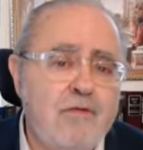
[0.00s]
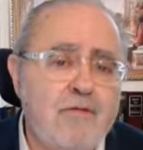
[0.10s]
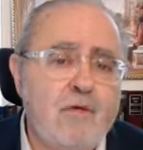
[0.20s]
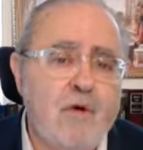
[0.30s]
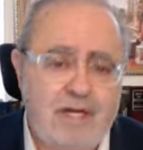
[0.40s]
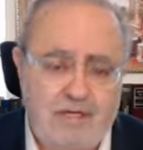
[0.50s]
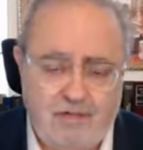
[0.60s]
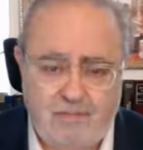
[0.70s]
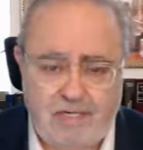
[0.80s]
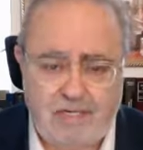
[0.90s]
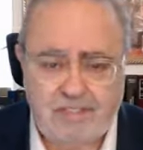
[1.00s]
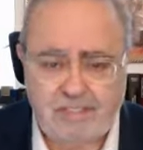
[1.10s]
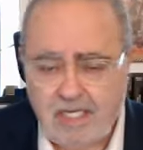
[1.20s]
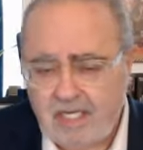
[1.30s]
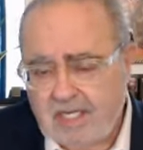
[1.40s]
thornier because
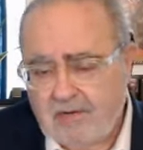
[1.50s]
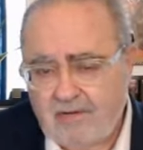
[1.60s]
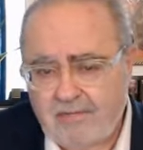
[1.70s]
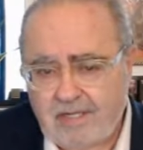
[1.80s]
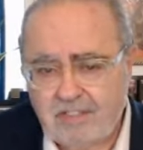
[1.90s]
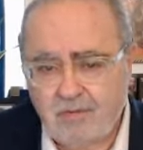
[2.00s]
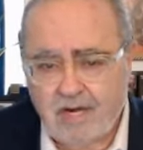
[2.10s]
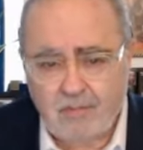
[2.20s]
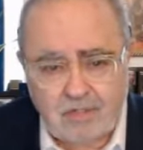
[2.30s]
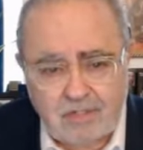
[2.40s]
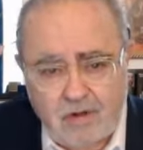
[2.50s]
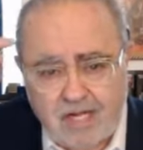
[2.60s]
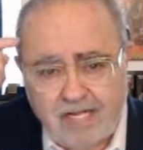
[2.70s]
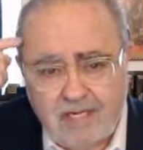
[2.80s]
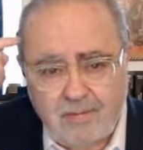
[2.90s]
with mens rea, we're
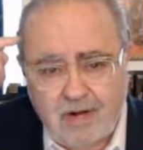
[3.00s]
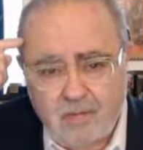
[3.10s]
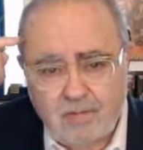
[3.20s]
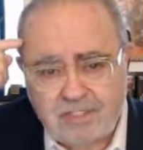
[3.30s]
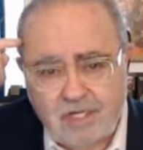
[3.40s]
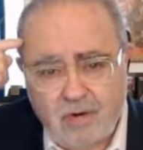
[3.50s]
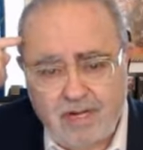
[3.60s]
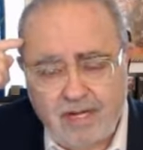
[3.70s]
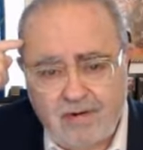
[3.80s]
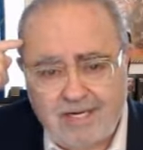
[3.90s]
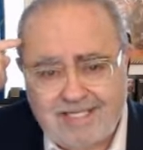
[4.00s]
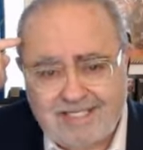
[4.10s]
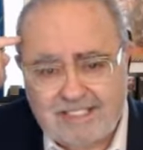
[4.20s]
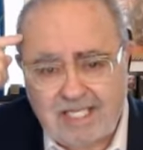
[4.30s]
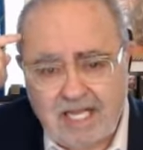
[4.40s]
talking about what's going on
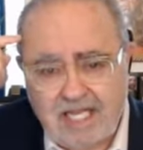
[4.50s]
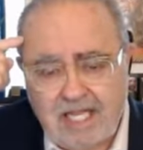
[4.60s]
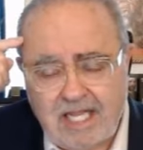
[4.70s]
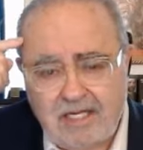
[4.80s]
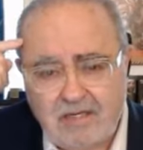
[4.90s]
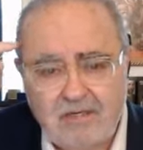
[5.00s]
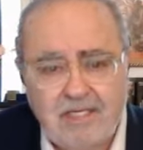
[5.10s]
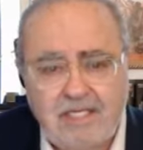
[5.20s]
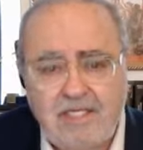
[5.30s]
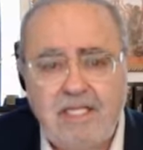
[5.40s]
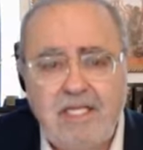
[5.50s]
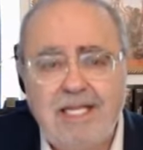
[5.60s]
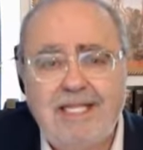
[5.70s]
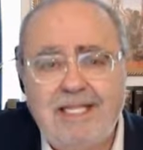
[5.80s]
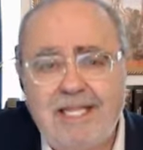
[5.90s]
inside here
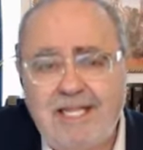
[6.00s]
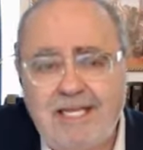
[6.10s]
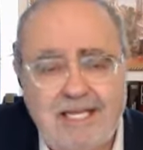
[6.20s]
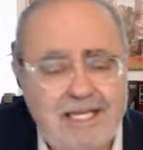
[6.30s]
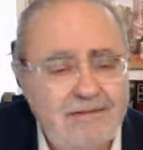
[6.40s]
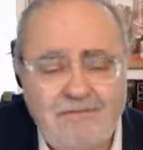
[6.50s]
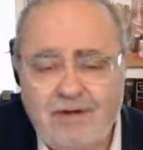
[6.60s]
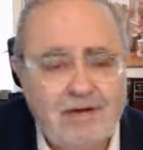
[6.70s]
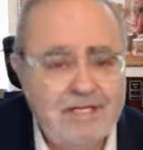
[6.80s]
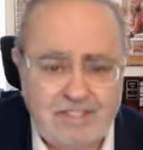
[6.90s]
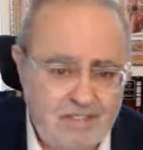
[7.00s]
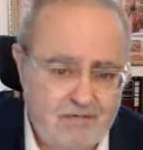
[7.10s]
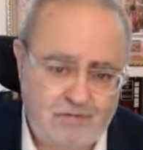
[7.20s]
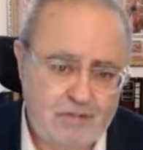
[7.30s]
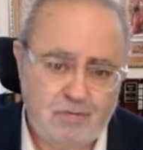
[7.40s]
in various
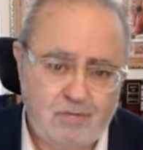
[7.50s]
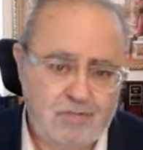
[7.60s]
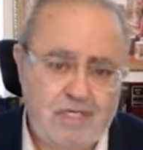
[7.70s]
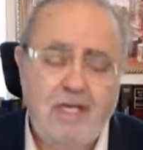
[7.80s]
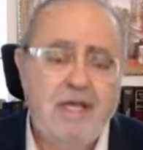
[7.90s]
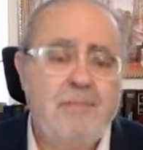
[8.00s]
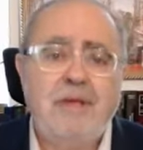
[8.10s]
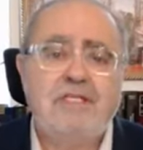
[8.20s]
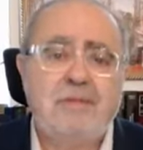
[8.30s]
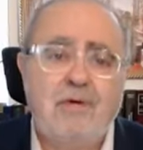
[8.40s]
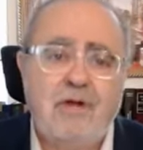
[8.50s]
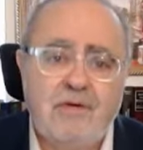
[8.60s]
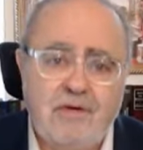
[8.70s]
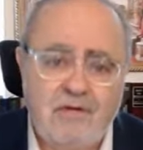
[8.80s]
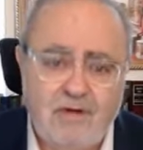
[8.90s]
individuals based upon
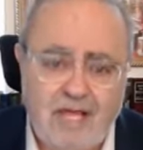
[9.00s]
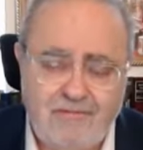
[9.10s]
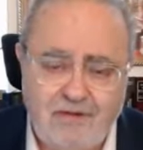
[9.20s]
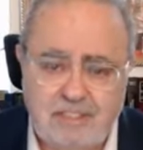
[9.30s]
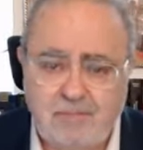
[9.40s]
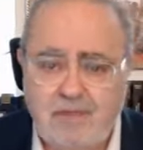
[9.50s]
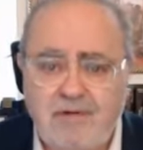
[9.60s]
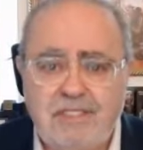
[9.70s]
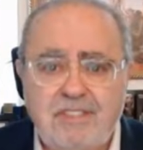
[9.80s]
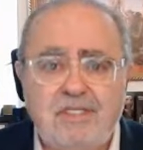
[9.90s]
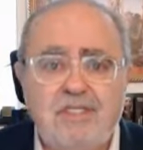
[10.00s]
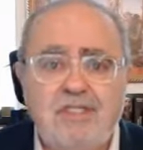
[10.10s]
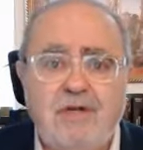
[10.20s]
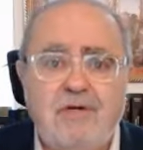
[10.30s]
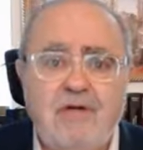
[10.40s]
their own life experiences,
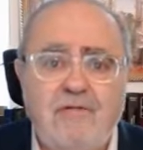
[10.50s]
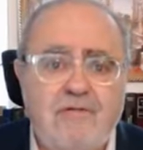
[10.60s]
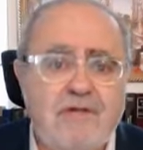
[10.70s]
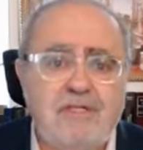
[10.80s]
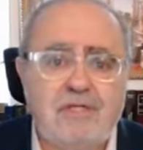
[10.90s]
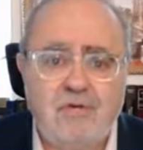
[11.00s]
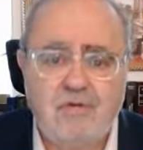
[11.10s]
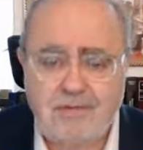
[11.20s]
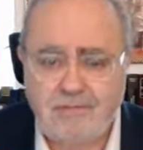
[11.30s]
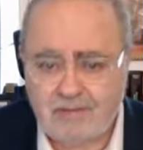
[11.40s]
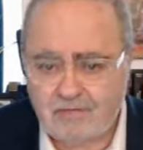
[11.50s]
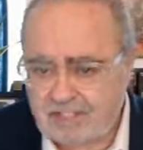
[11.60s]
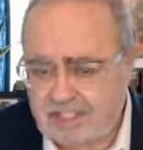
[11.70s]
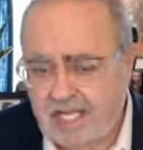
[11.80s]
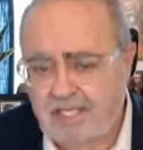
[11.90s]
their own physical and mental
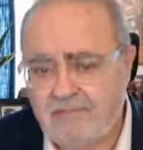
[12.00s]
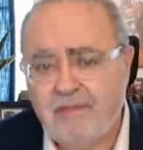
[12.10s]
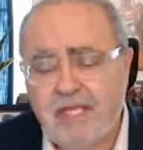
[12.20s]
state,